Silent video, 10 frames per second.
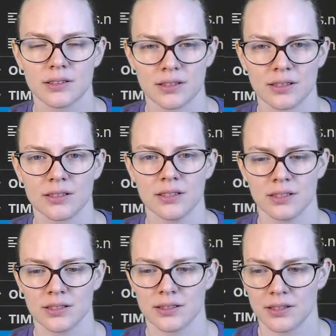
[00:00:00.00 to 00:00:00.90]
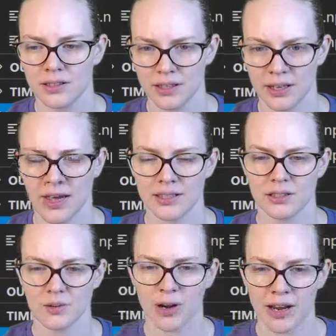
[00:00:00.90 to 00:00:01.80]
Rasa install, yes.
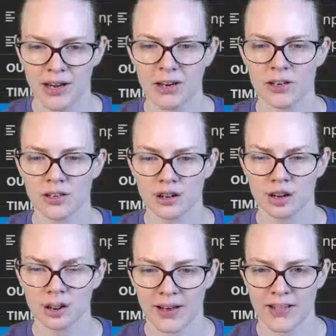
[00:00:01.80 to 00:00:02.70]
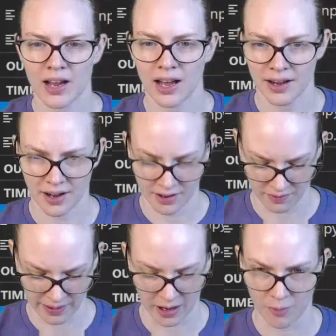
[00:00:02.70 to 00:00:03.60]
So we're in the correct conda
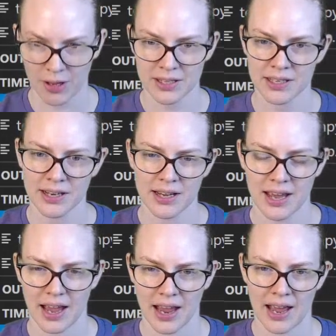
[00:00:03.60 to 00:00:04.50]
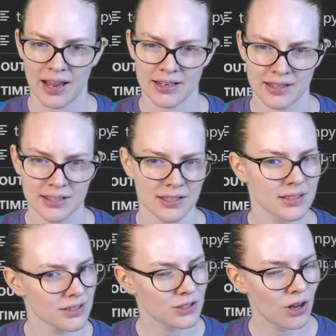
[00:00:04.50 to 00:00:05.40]
environment. And this is
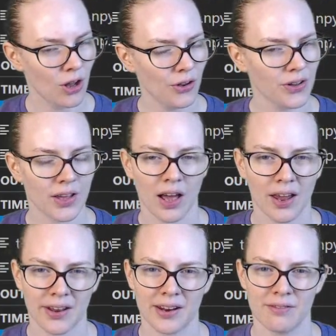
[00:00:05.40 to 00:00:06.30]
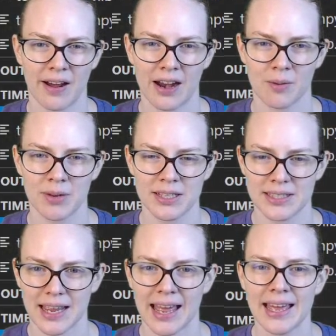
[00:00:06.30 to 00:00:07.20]
installed in the conda environment,
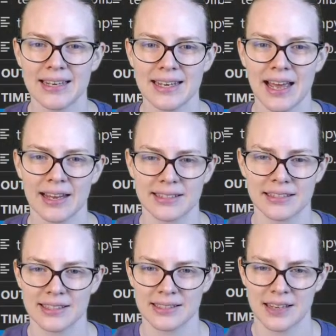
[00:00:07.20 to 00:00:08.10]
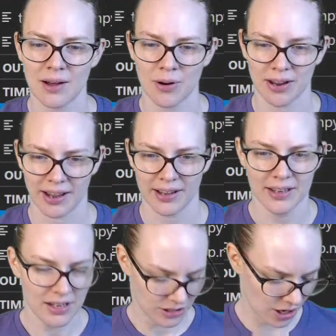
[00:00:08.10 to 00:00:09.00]
and yet it's not working.
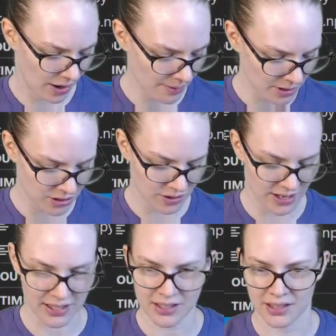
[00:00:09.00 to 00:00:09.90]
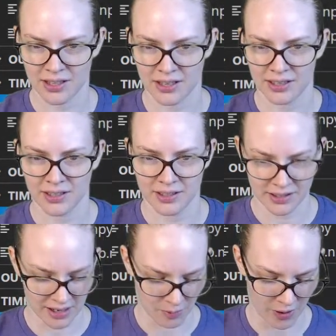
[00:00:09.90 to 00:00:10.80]
So I'm going to do this the
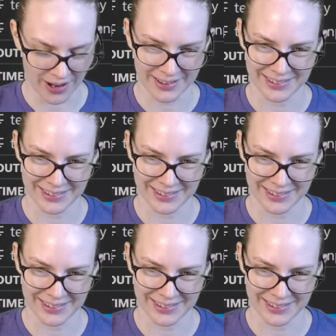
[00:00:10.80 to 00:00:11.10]
dumb way.